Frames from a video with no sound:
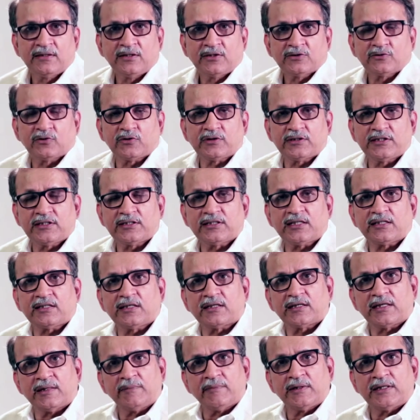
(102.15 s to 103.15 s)
So these are
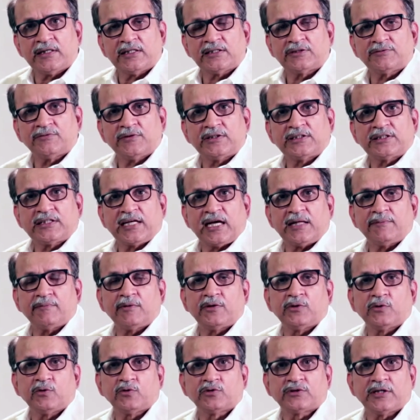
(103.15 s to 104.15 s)
the remedies which can
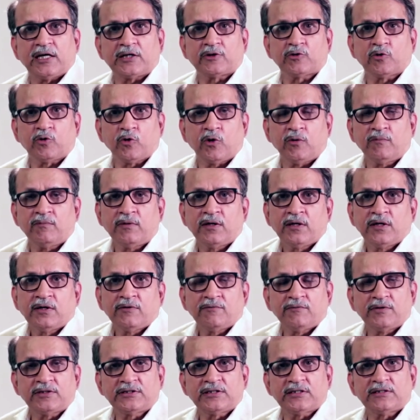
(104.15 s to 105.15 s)
be used at home
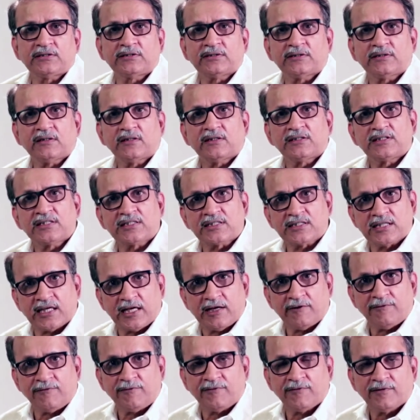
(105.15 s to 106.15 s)
which is
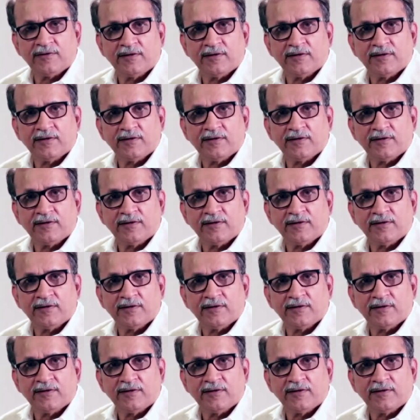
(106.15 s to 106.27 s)
safe.